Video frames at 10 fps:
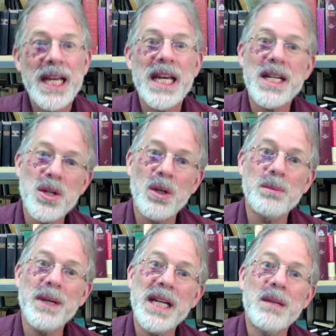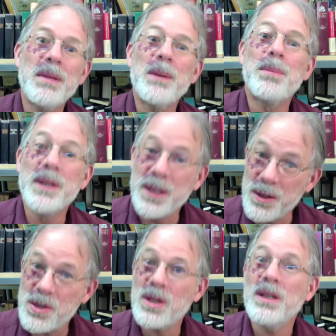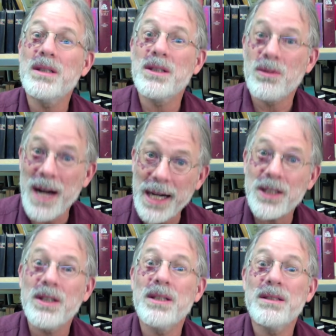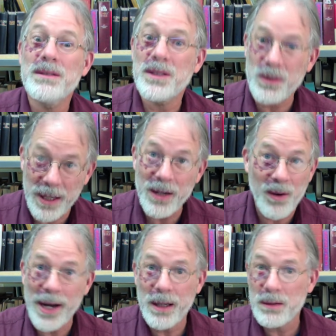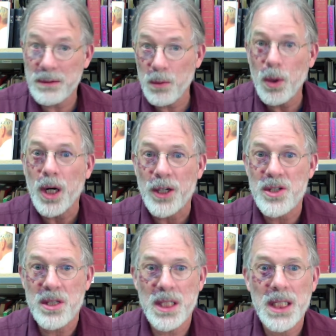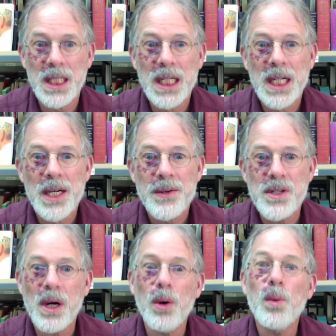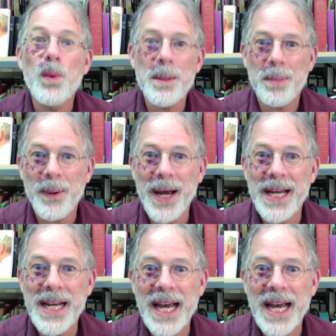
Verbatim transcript: he told me to be producer, director, screenwriter, the works. So we prayed,